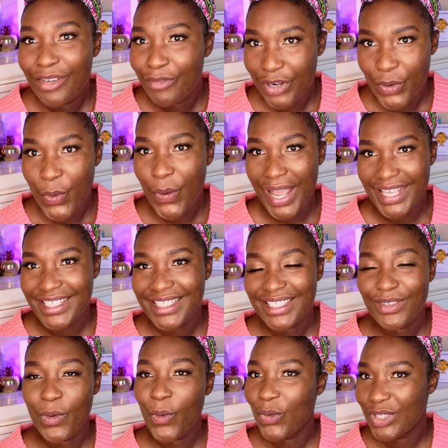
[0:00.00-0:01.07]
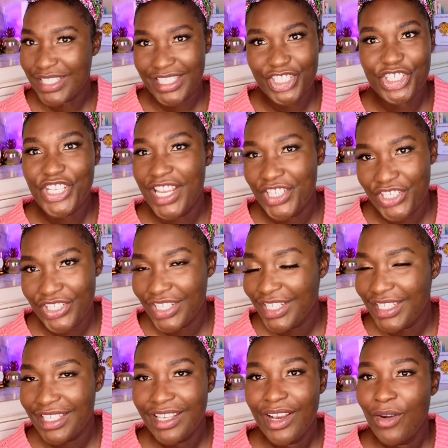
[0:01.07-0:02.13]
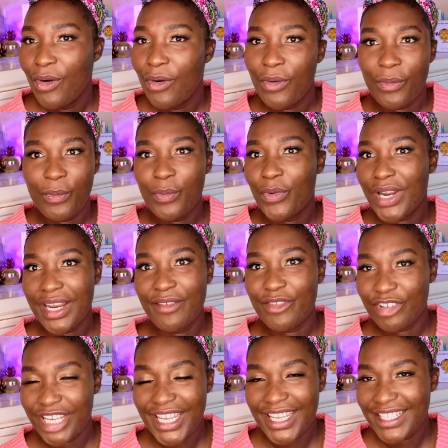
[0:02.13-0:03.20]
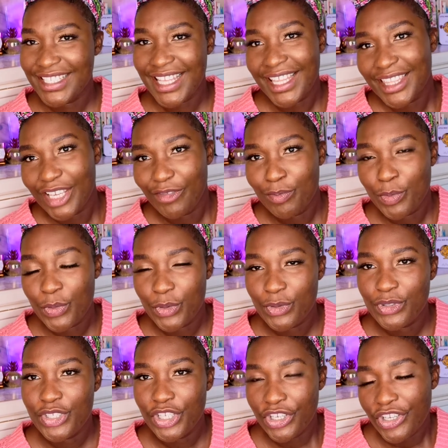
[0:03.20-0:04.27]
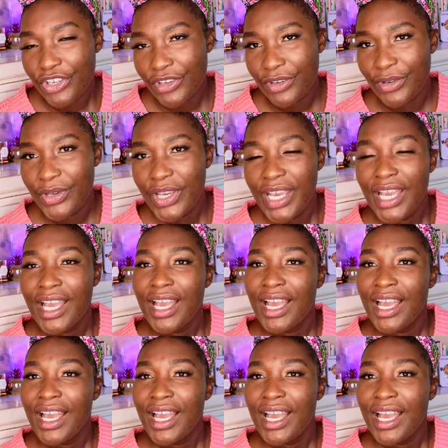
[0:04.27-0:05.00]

request or suggestion or whatever it is that they've brought to you,